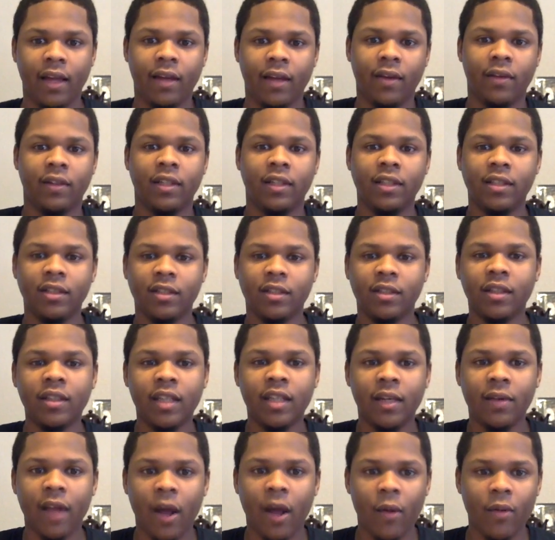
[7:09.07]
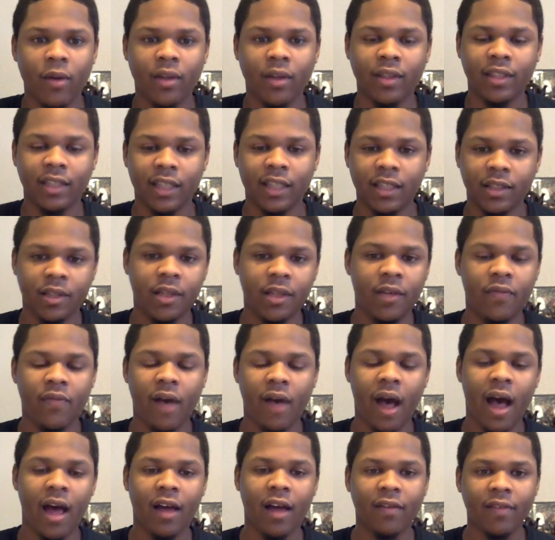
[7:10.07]
This is a team that won
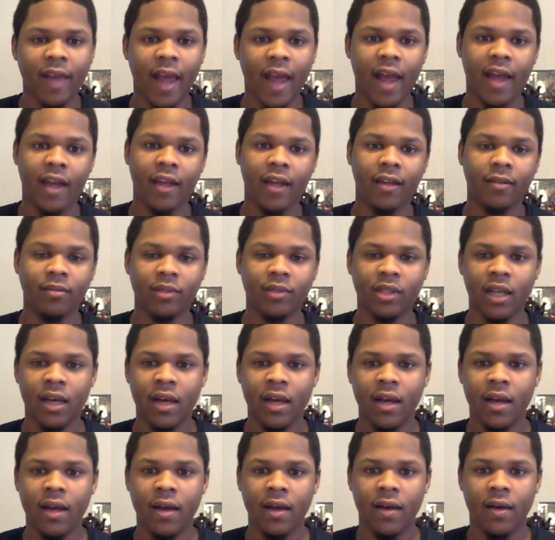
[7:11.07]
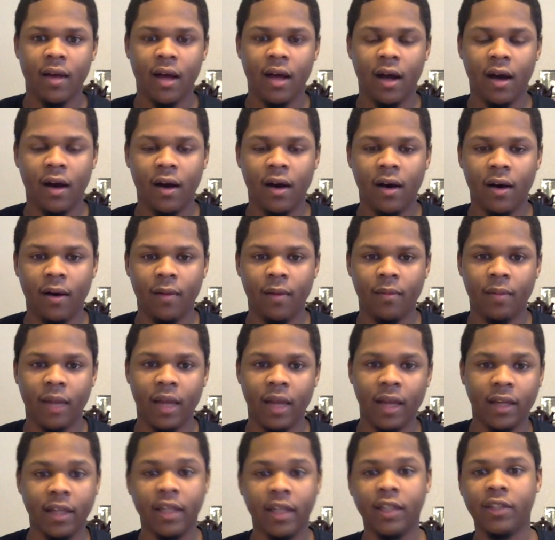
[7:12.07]
65 games.
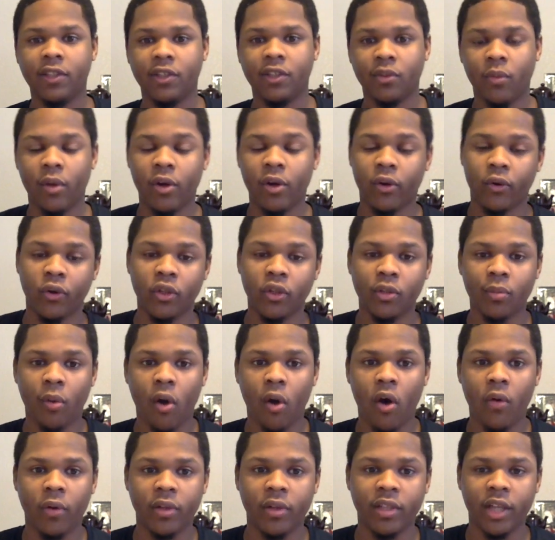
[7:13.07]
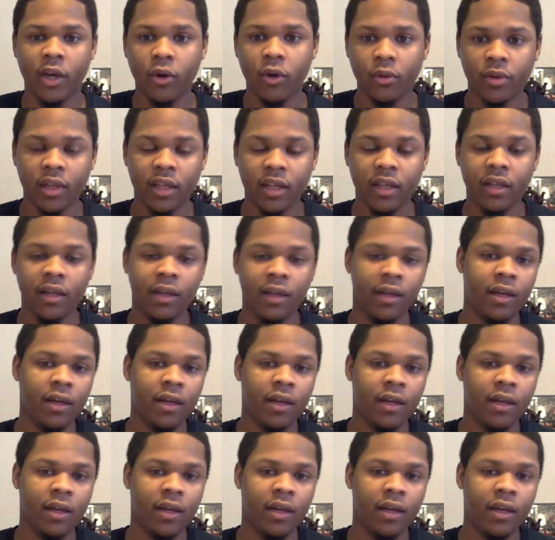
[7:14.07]
And this is when Chris Paul was healthy.